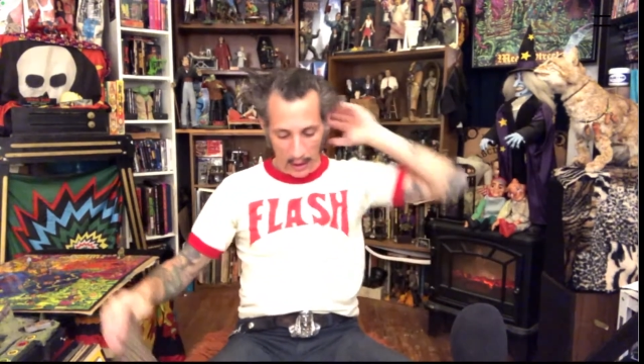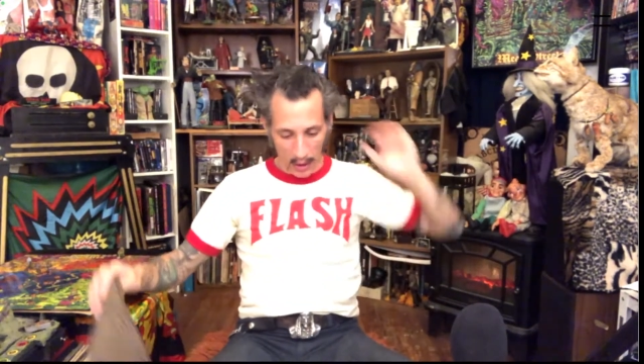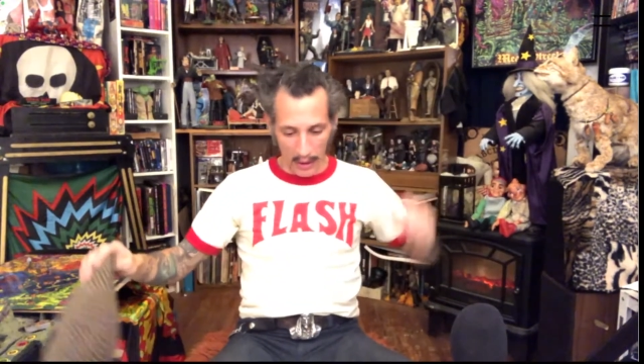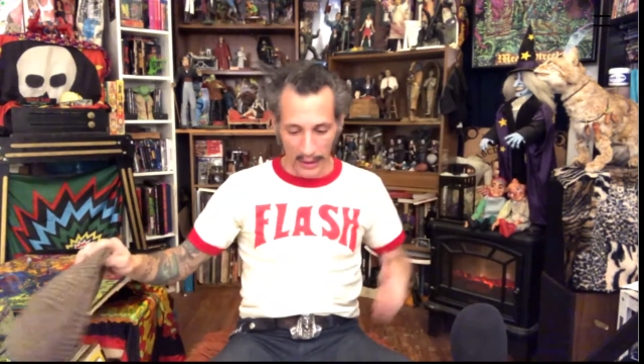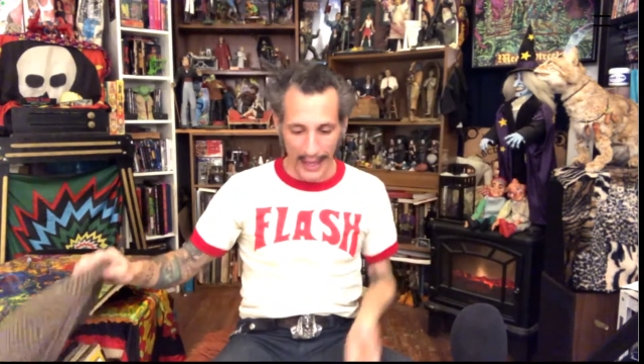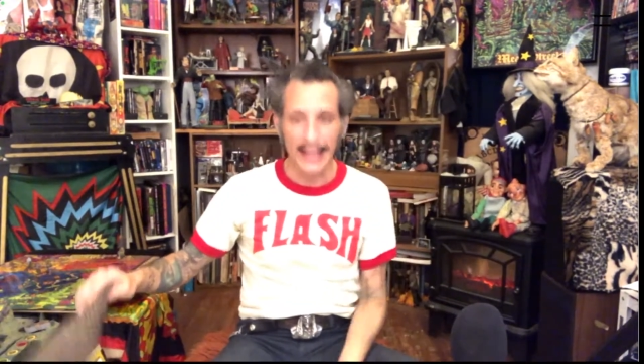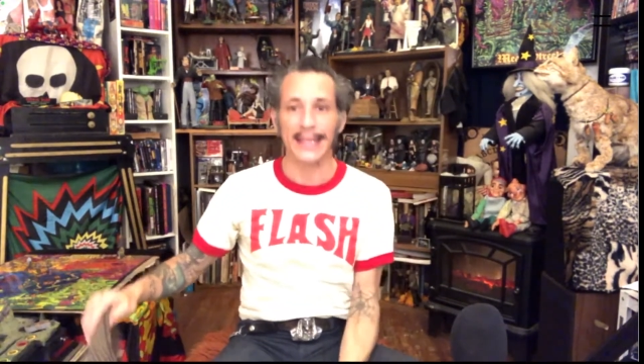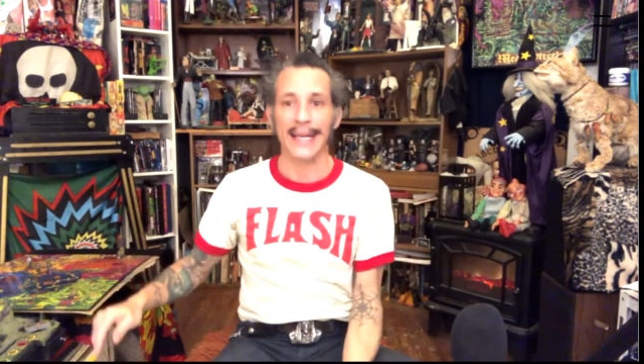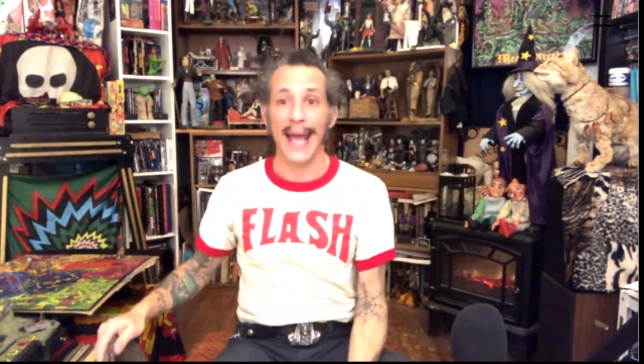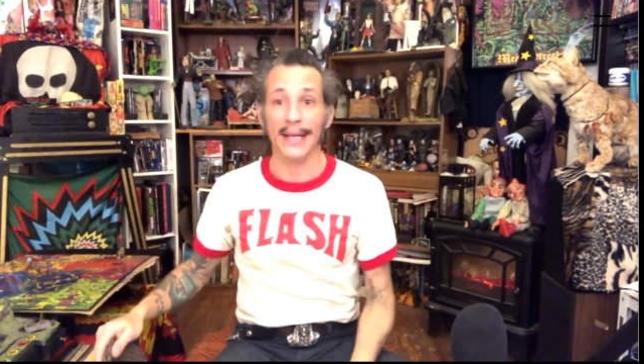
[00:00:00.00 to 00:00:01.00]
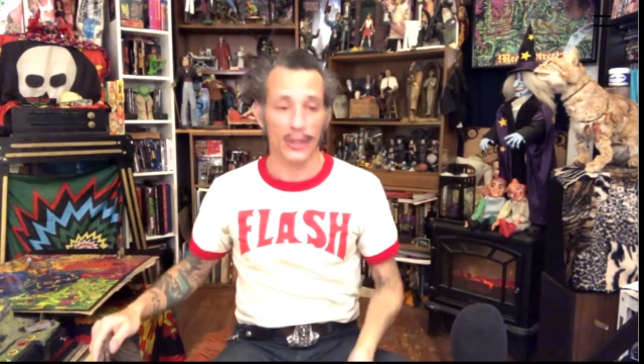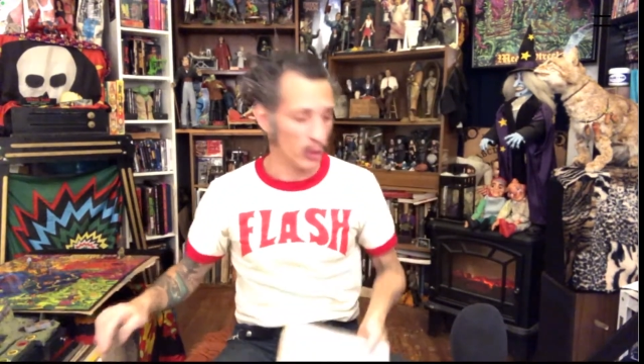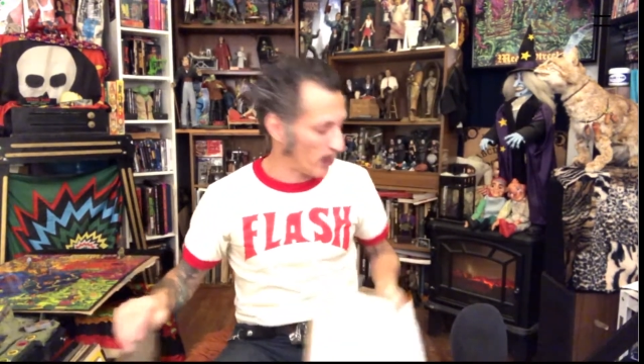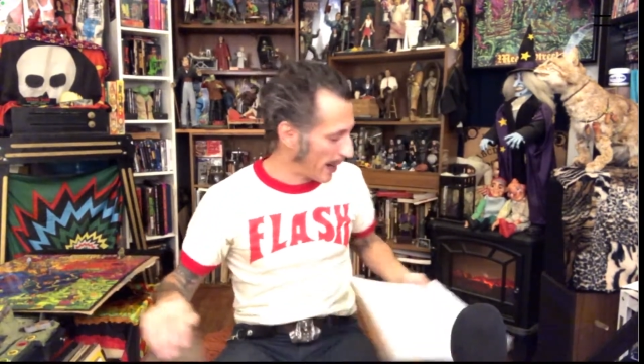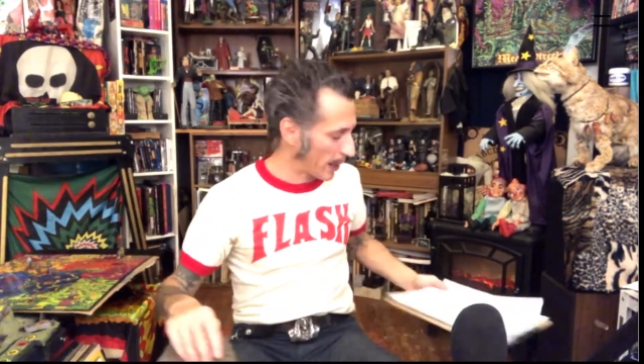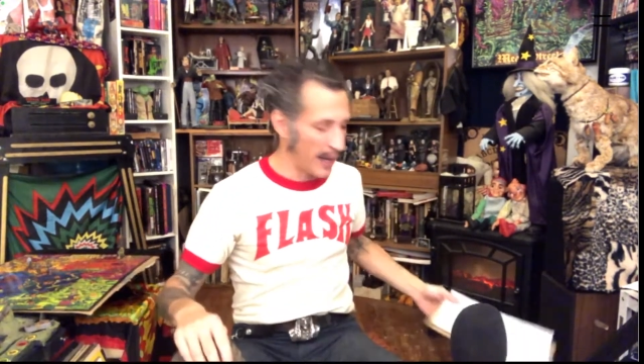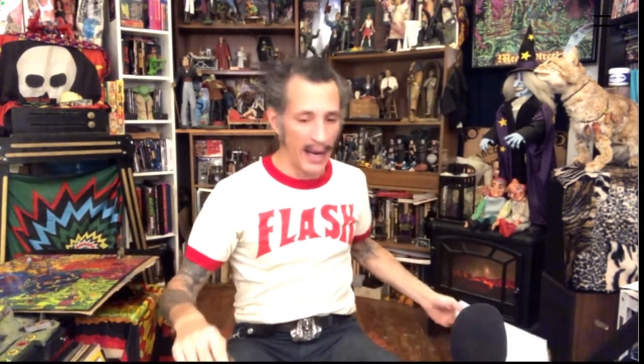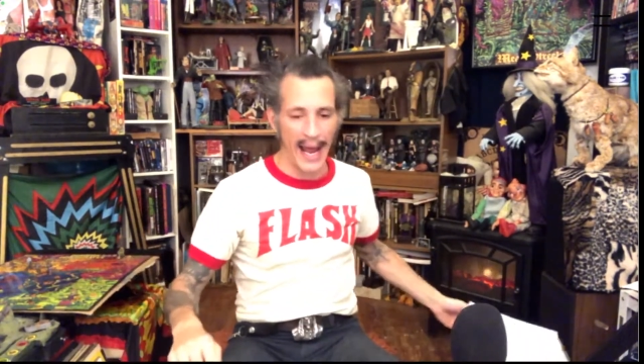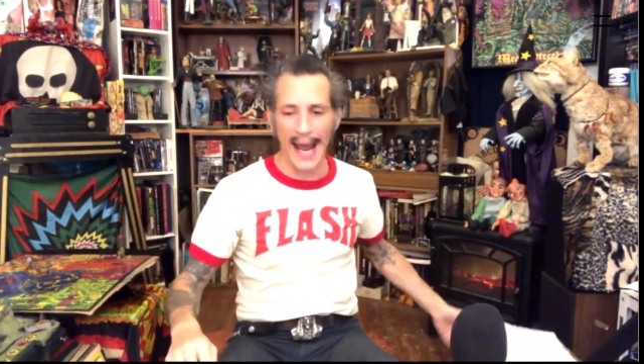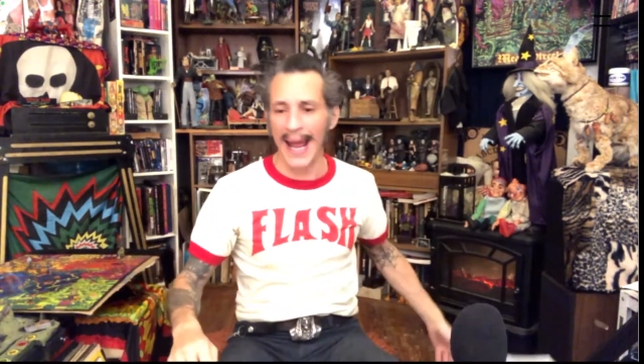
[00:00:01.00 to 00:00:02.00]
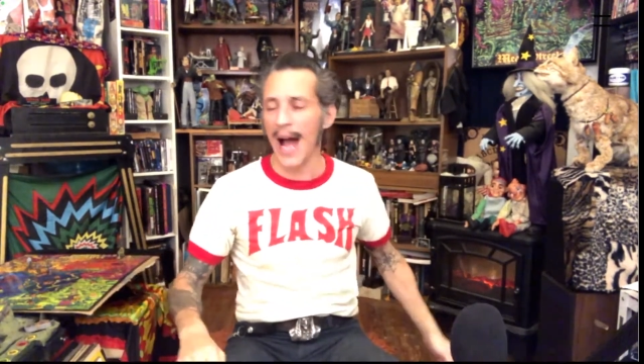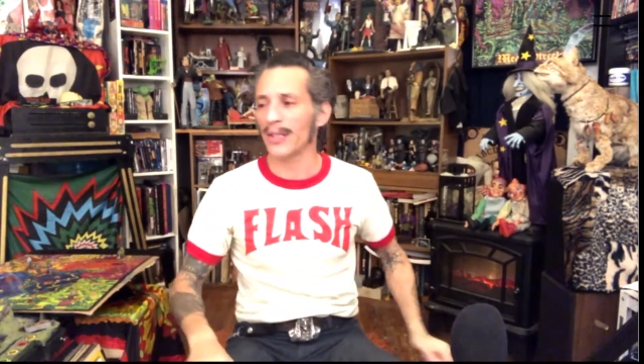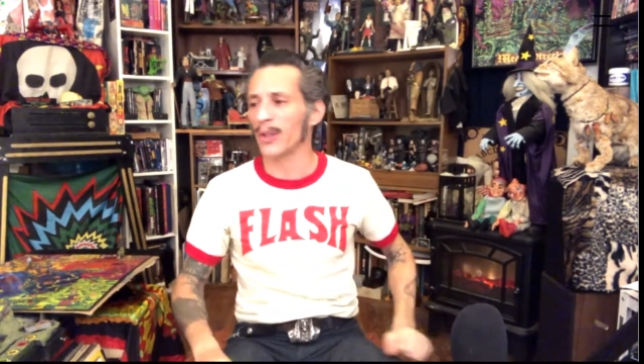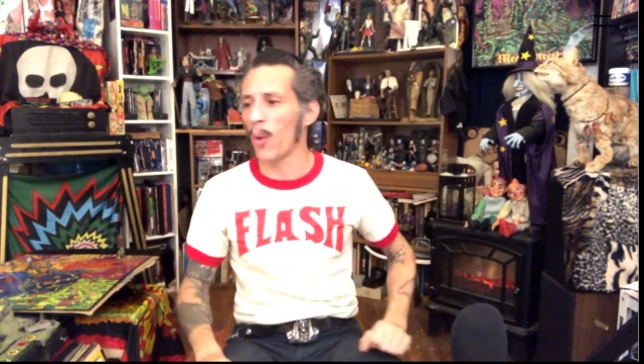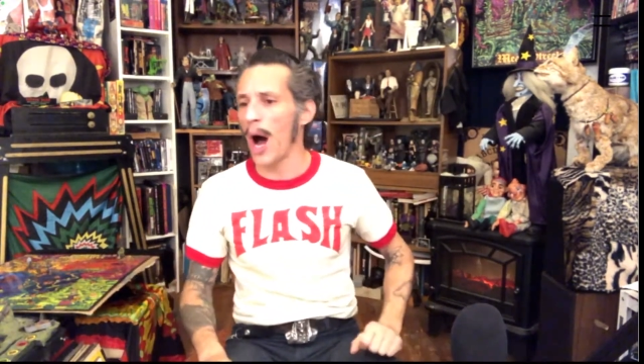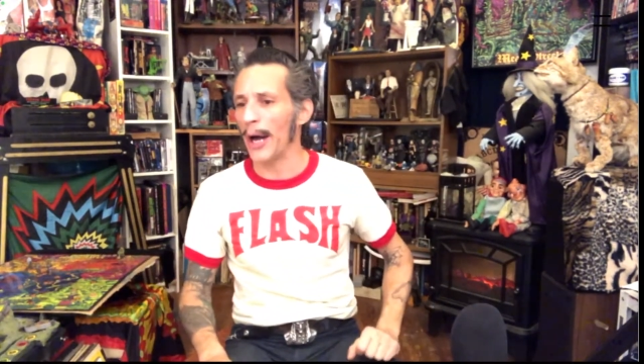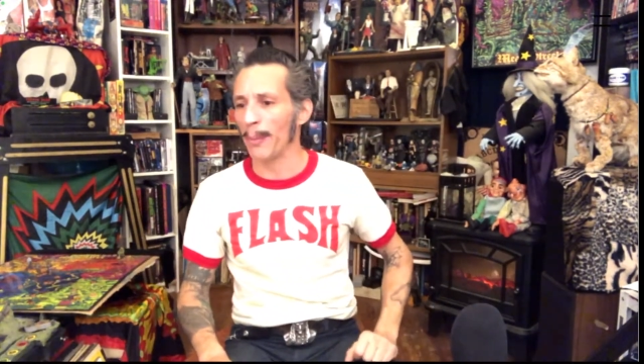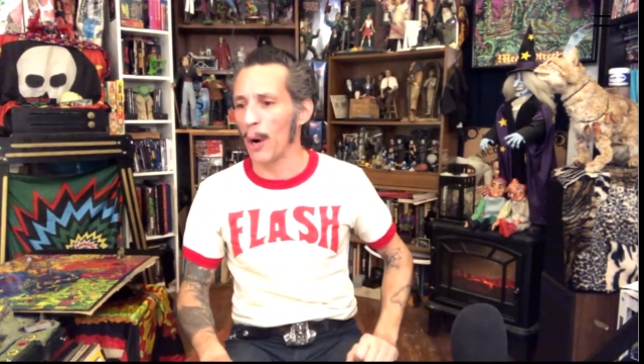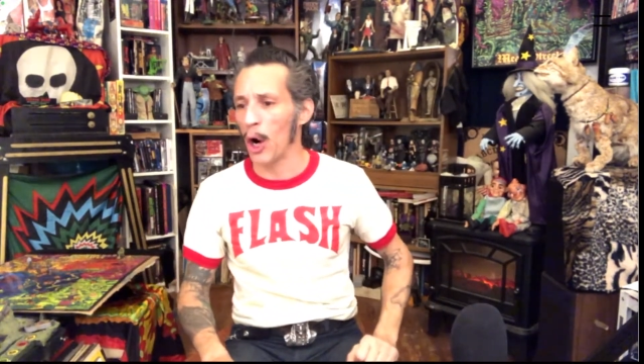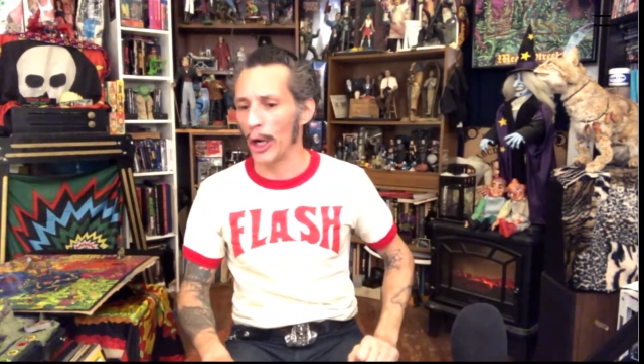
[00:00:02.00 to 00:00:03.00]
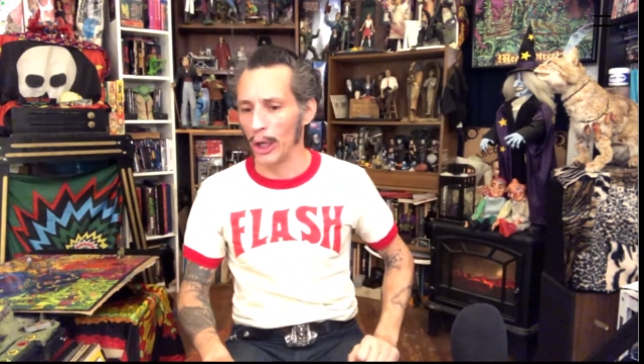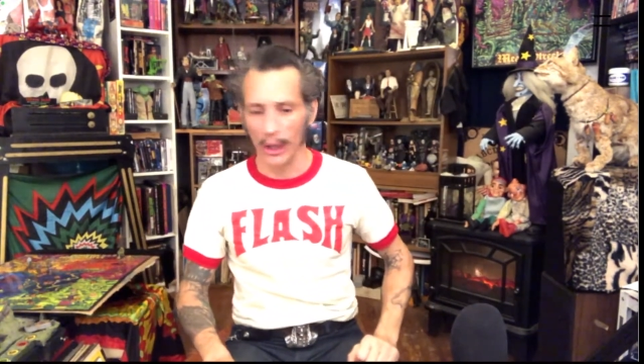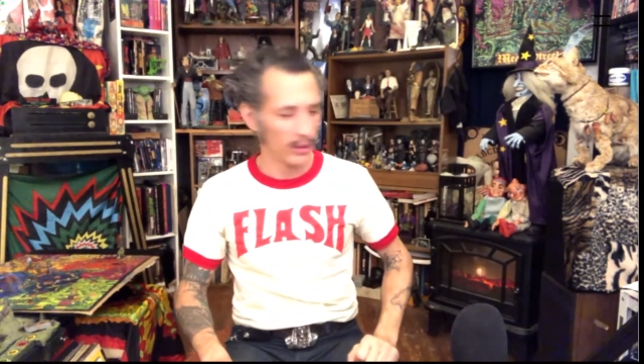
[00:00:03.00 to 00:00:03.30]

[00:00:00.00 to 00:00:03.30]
Let's get to hair grease. Hey, how's the water boil?